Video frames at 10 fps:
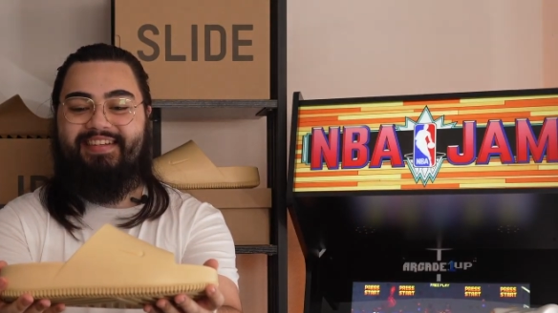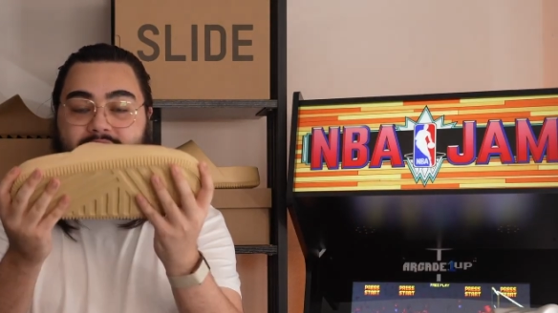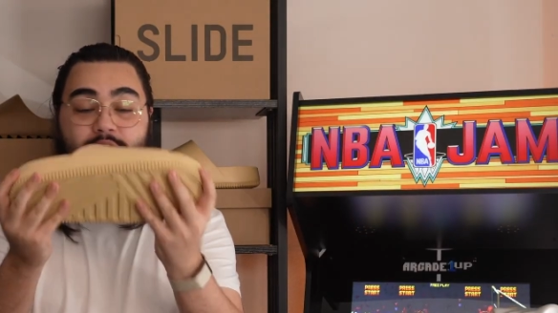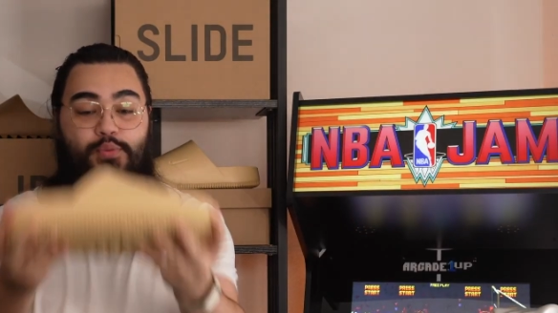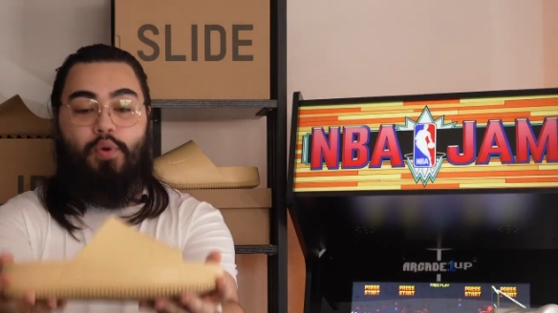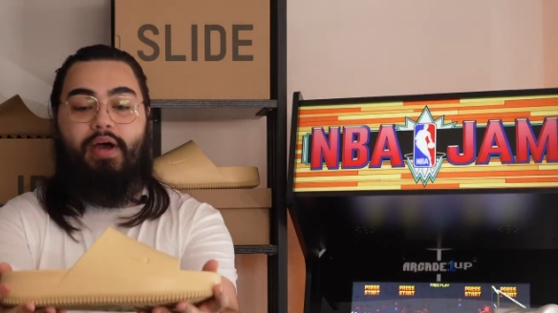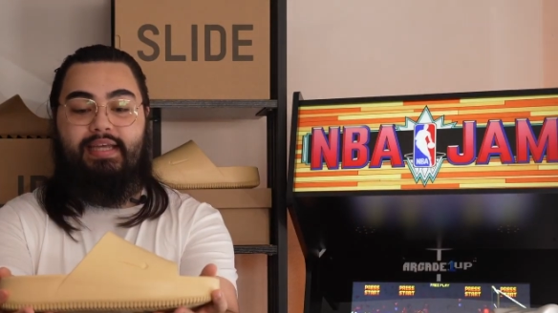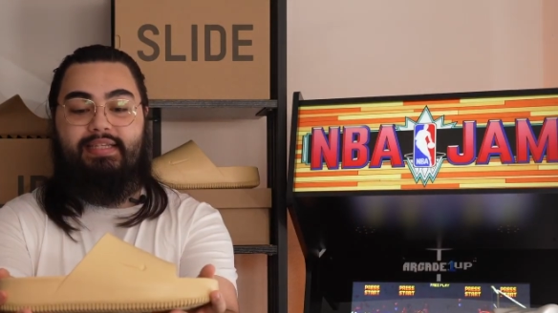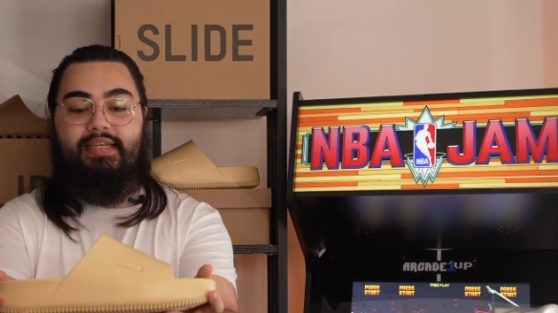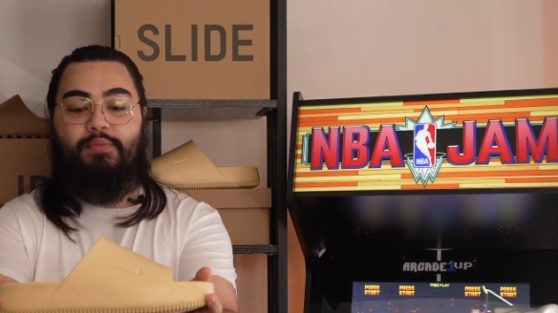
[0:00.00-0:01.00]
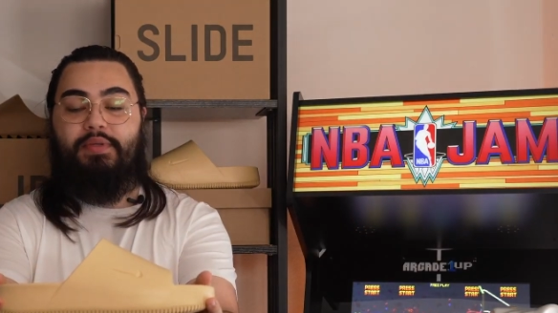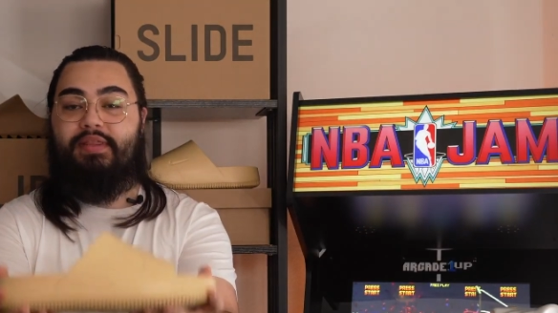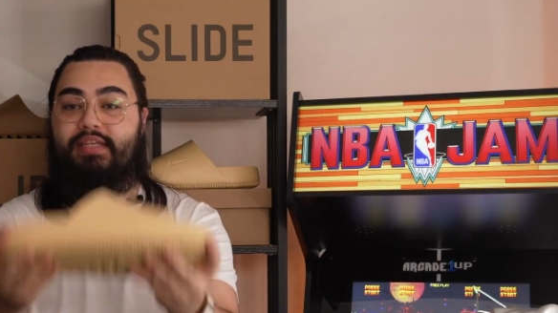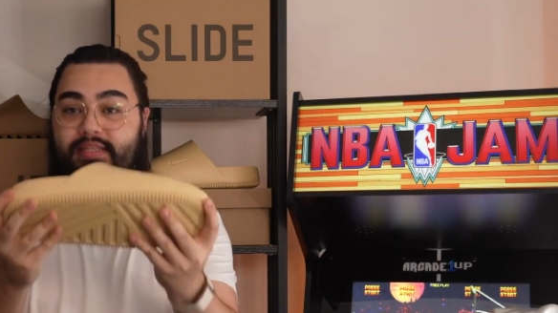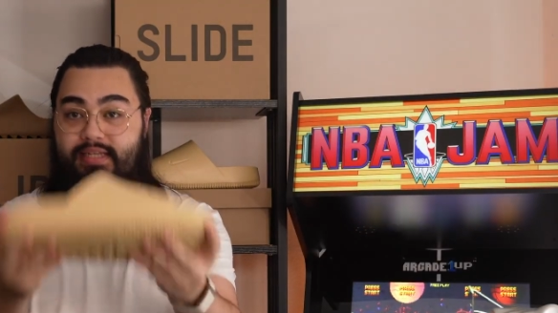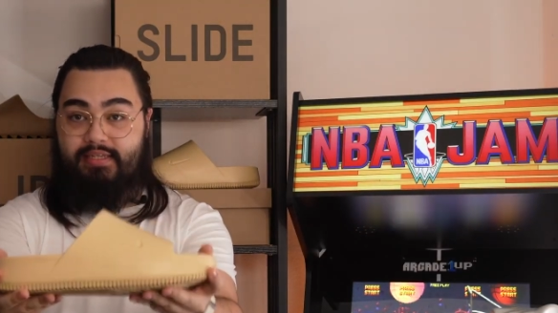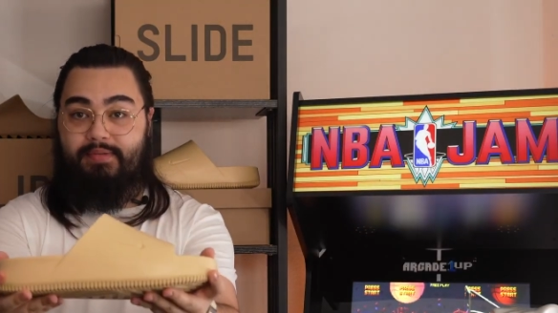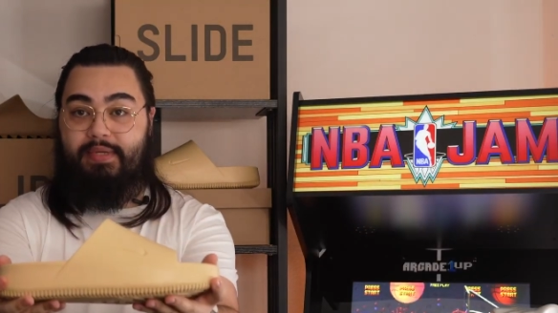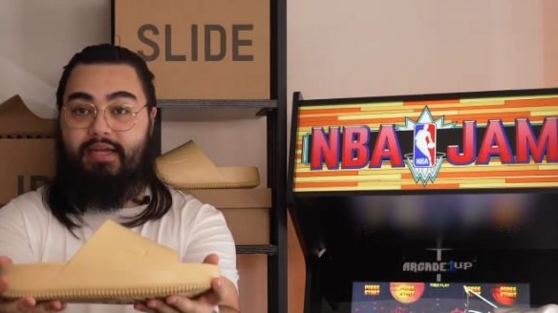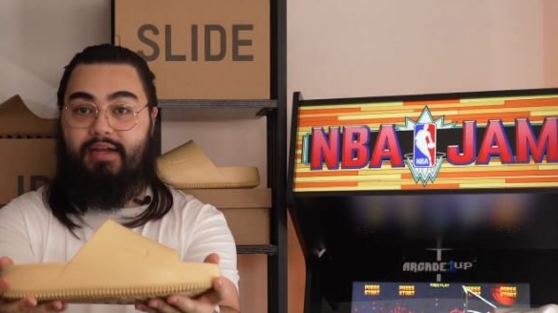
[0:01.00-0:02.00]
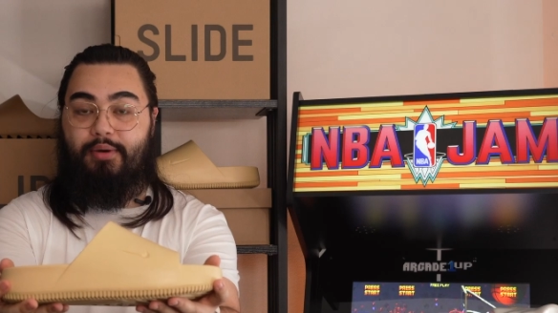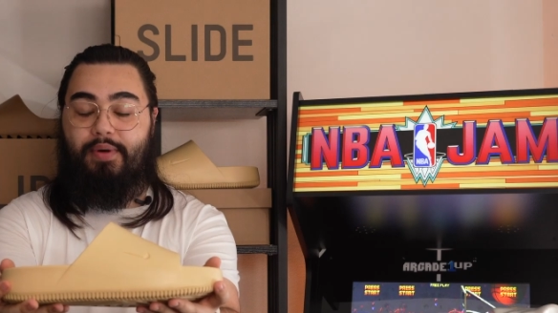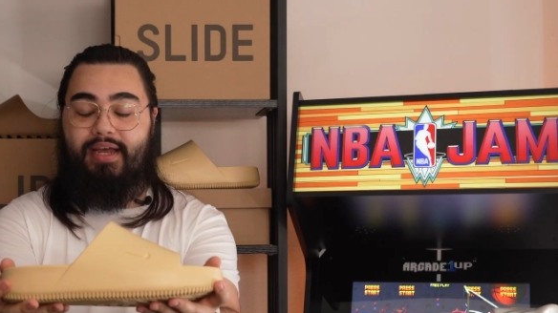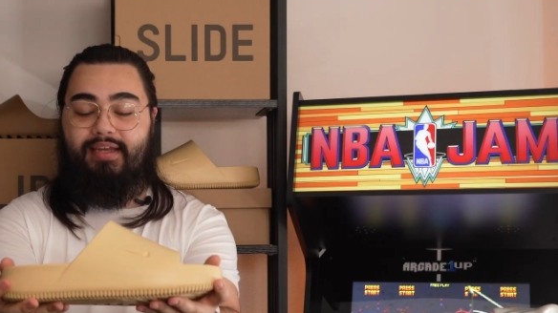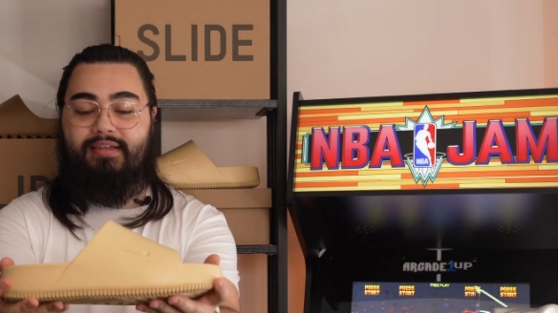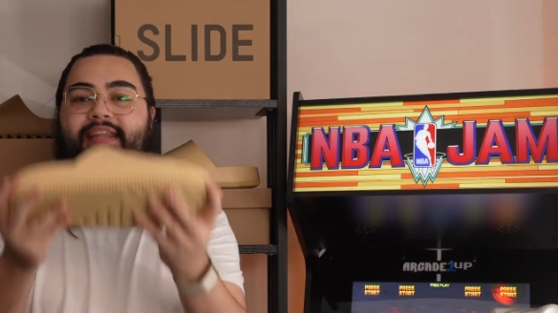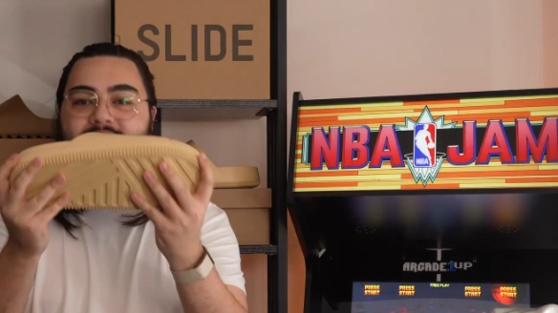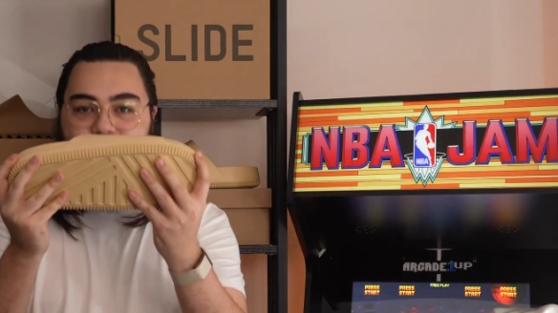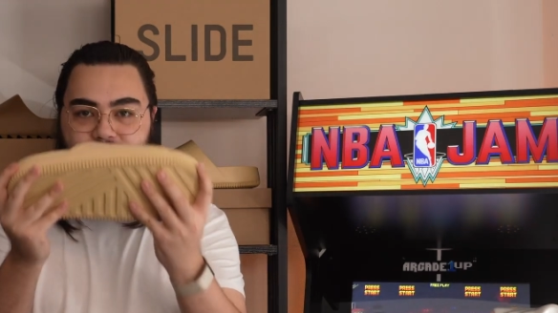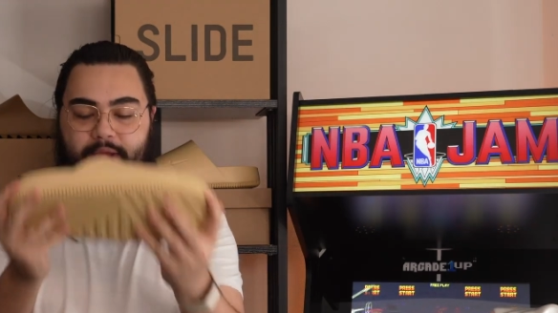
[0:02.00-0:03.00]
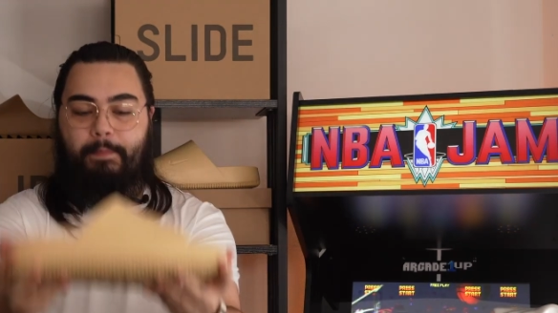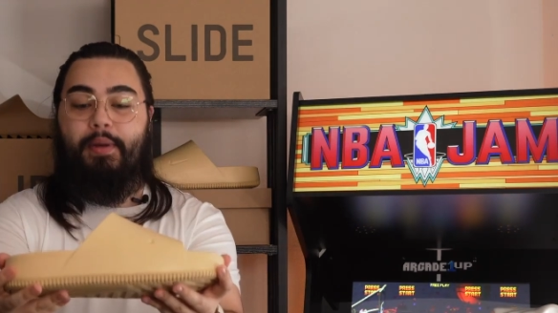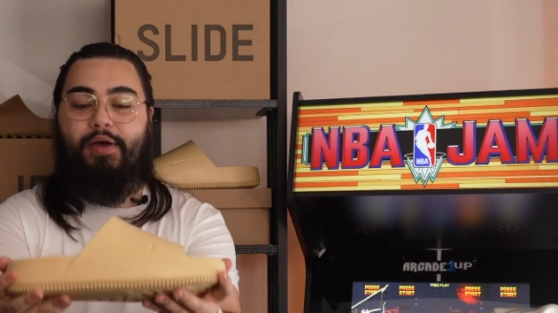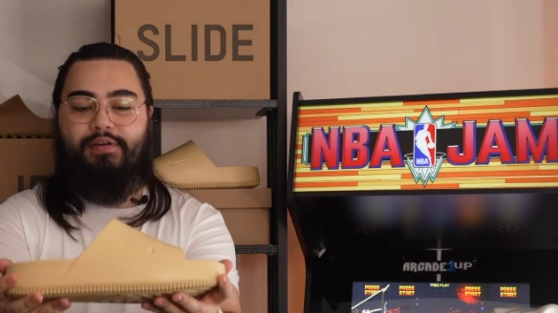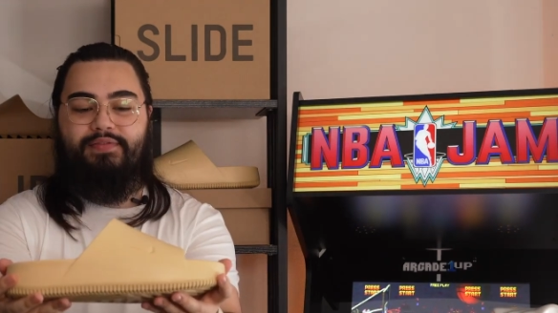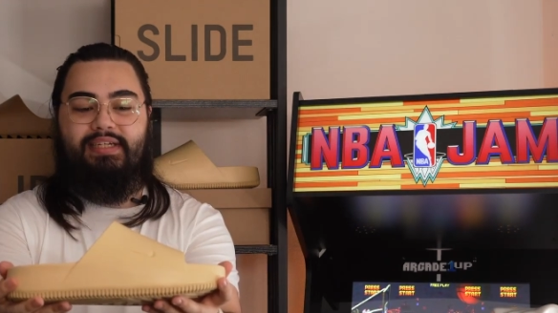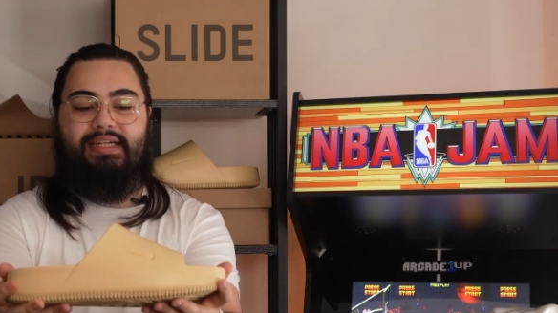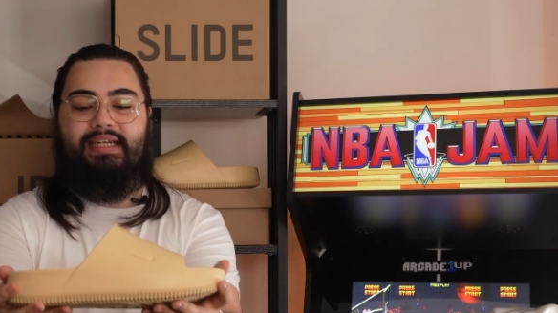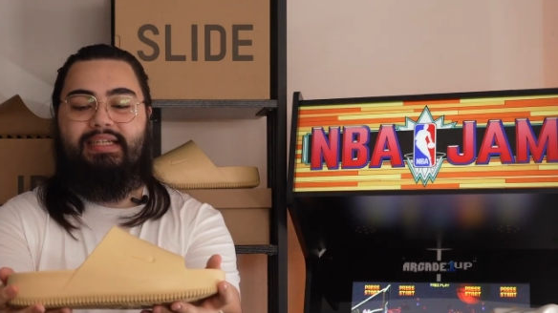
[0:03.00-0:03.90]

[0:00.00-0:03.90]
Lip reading: That is what I did with this Sesame colorway, and they fit perfectly.